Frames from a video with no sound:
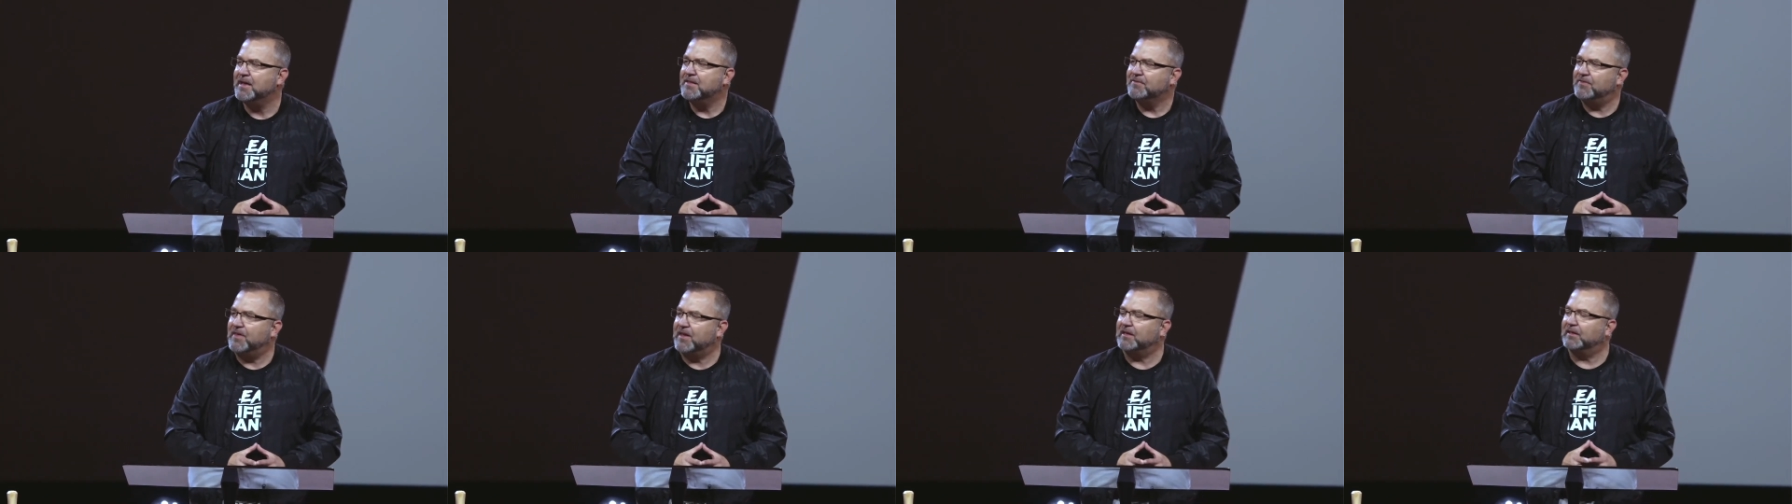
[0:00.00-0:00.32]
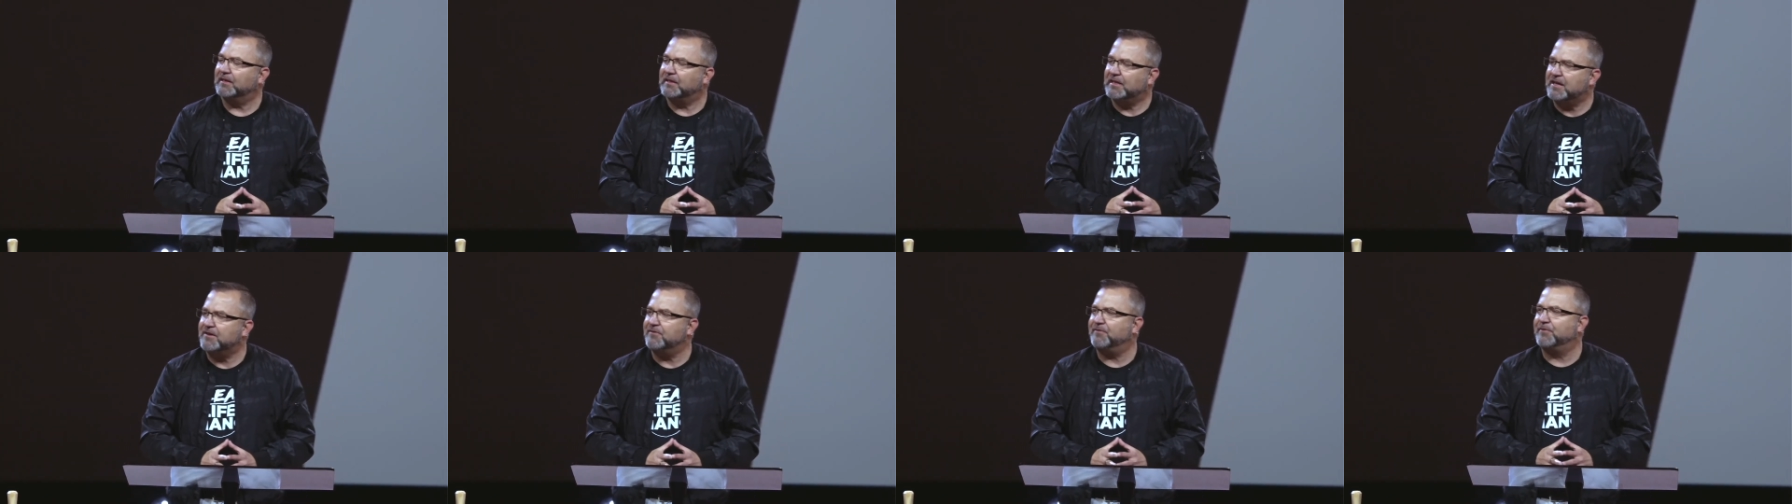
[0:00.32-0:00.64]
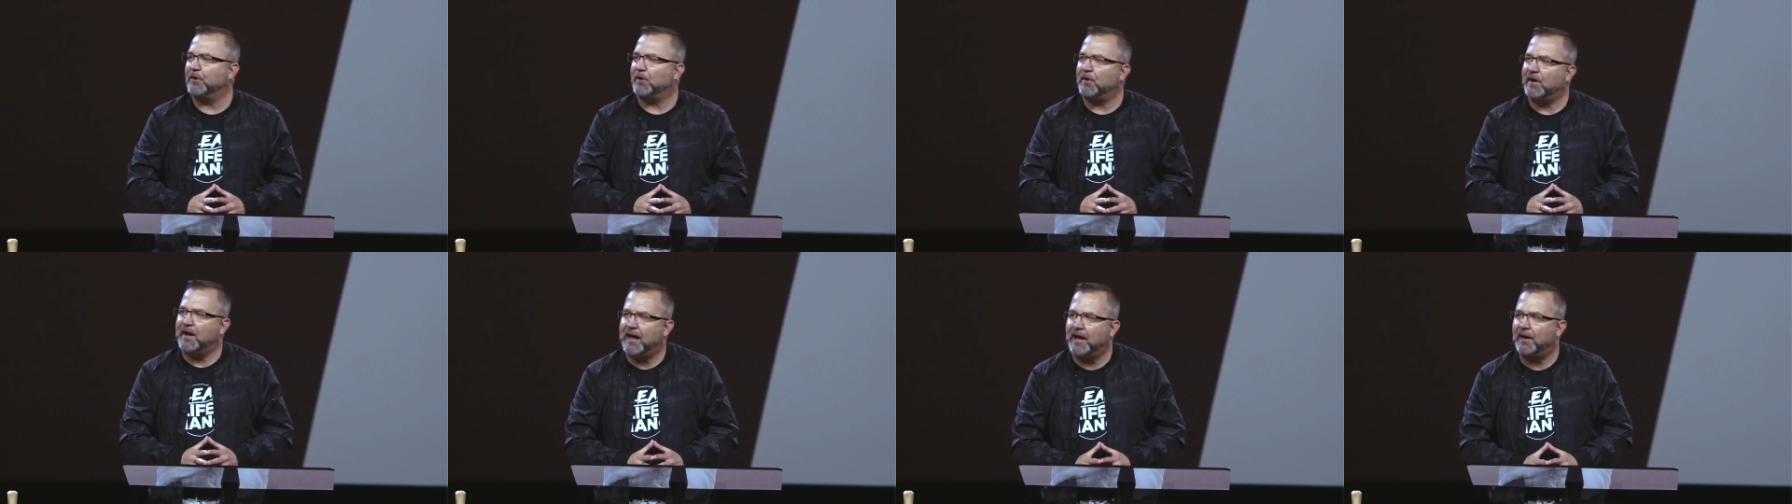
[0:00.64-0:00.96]
they leave
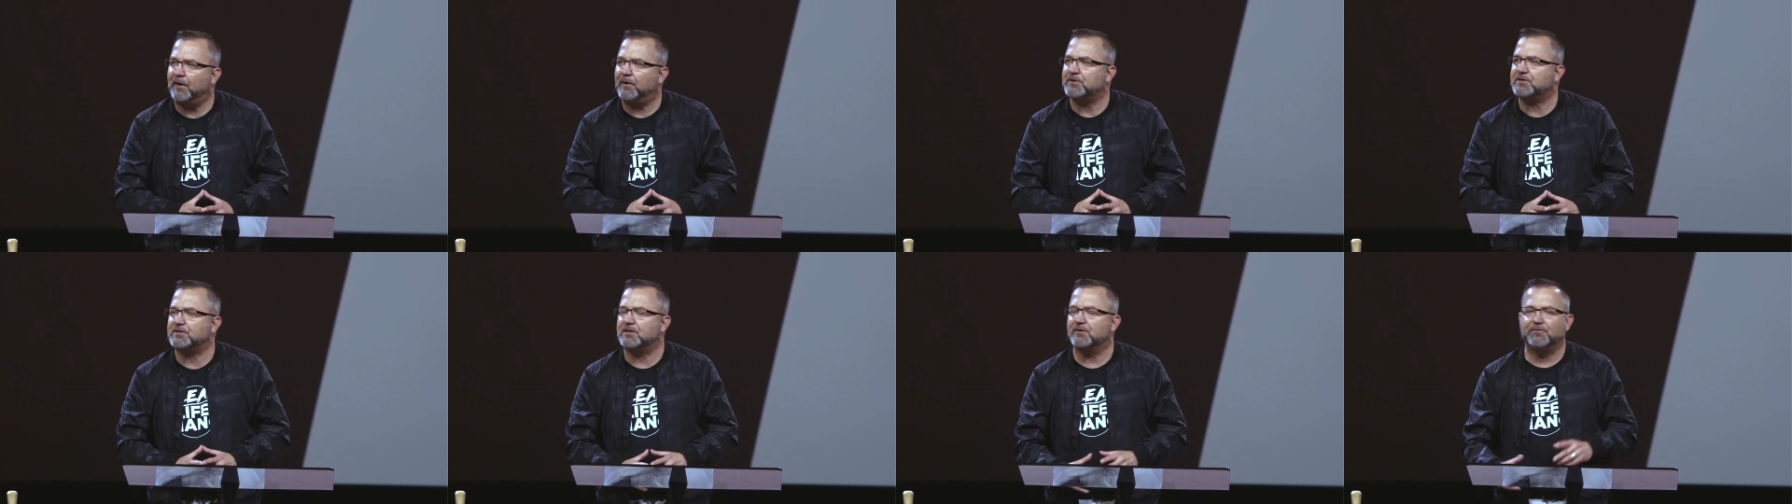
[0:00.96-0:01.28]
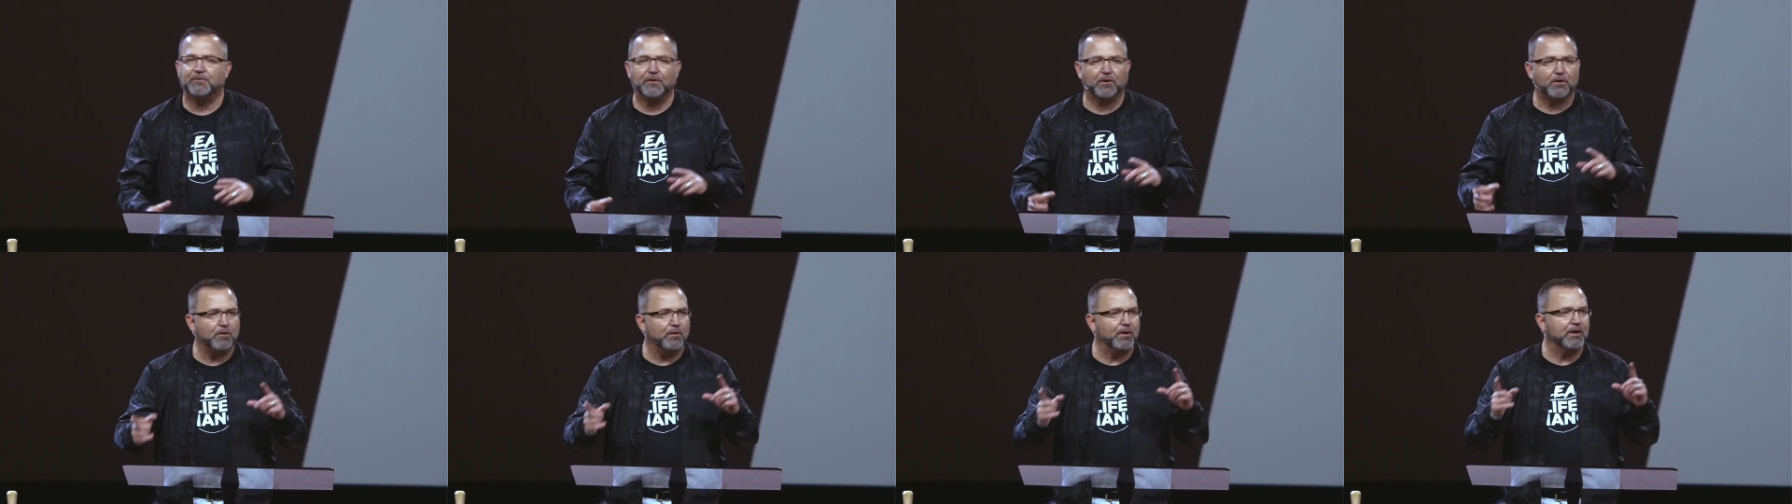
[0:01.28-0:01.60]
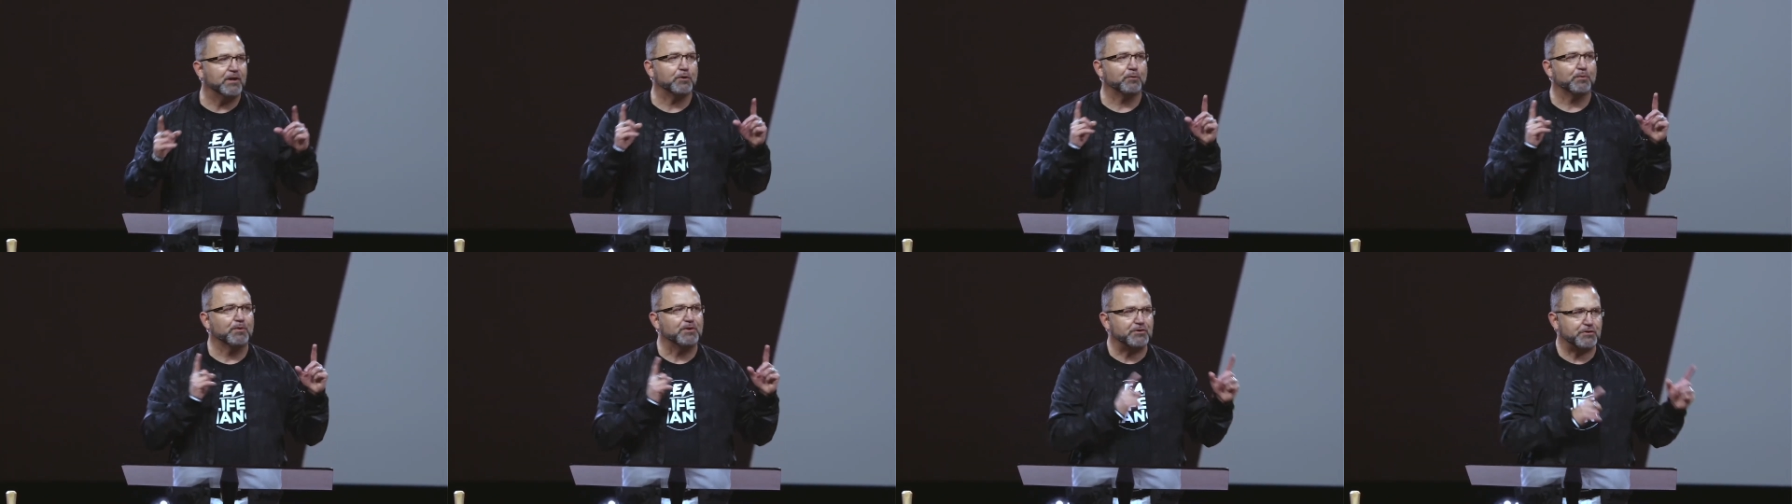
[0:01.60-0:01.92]
their house if they're
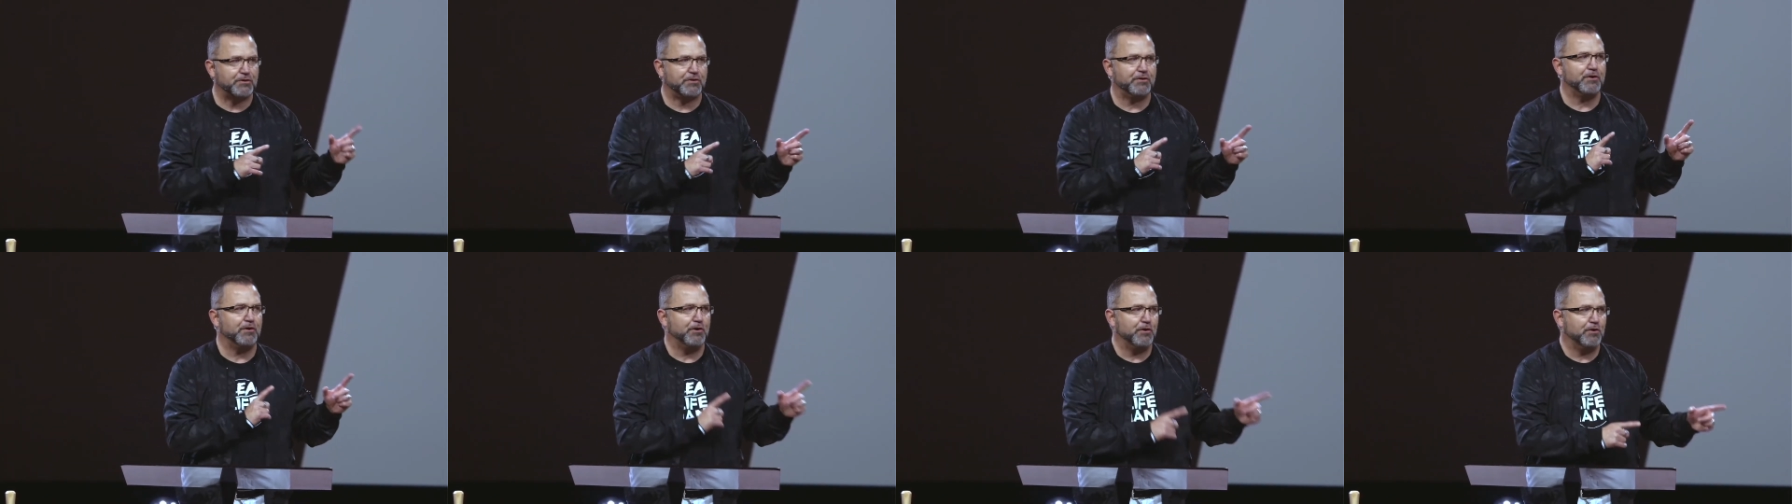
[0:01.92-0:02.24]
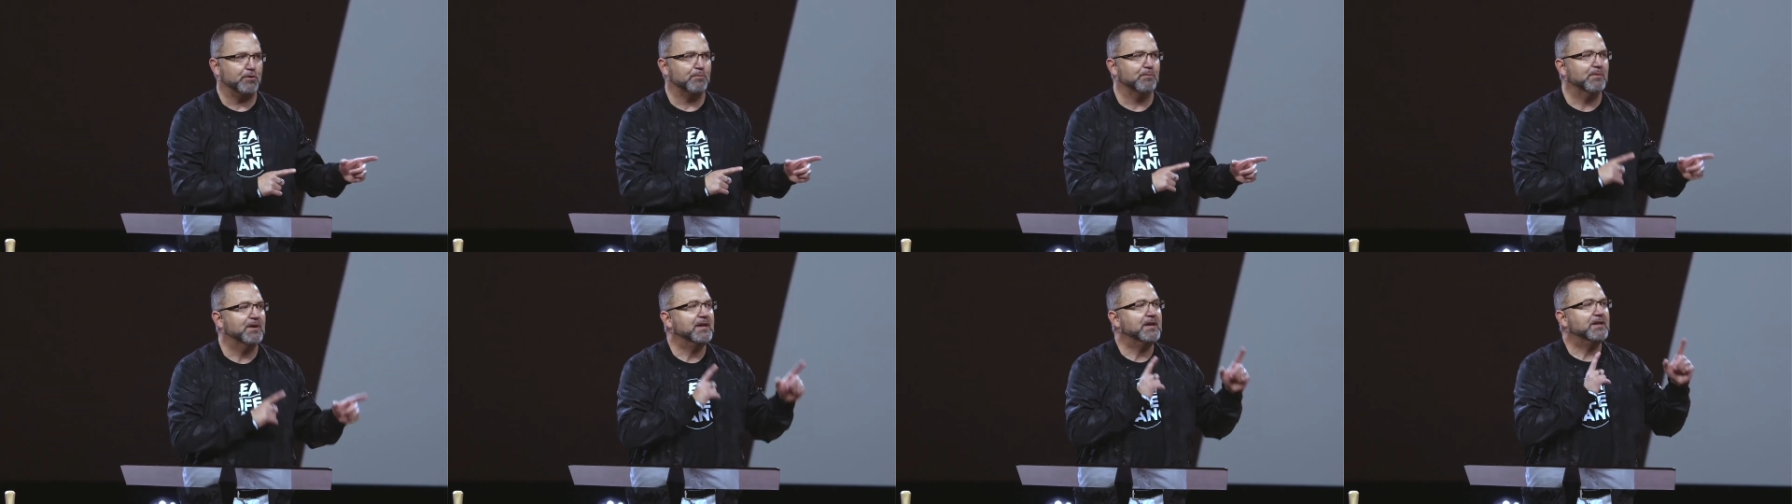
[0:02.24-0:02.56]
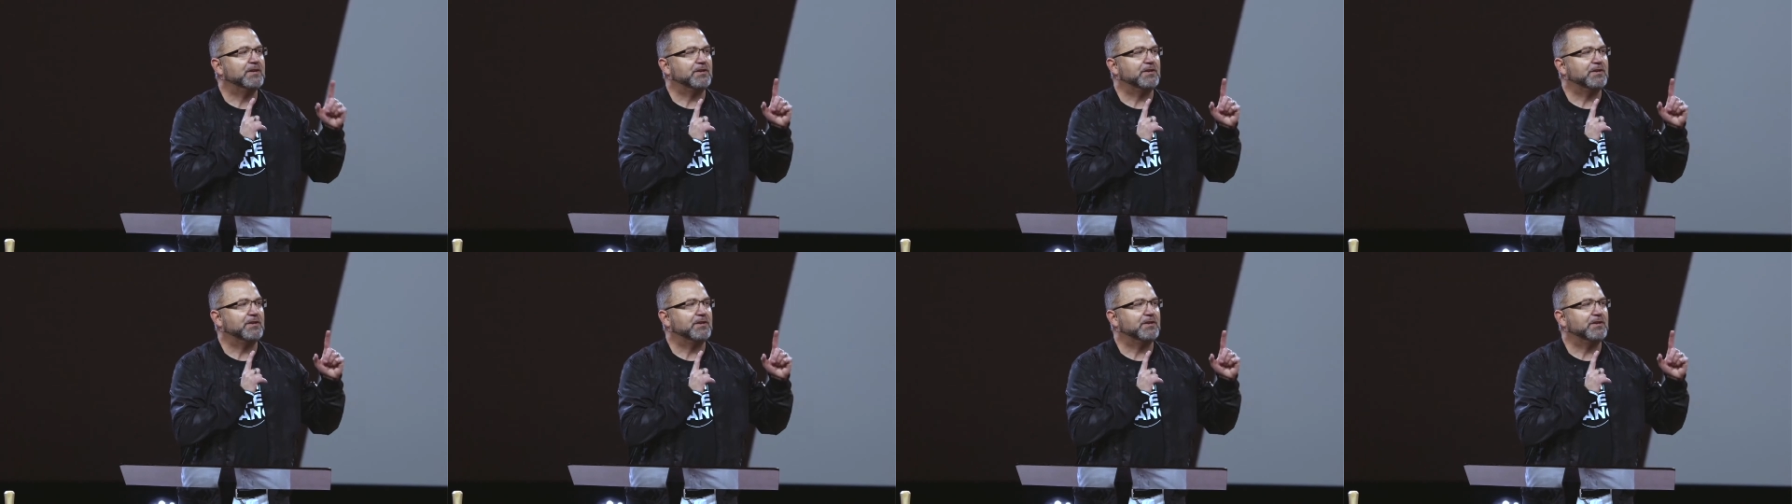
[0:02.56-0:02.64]
going to return home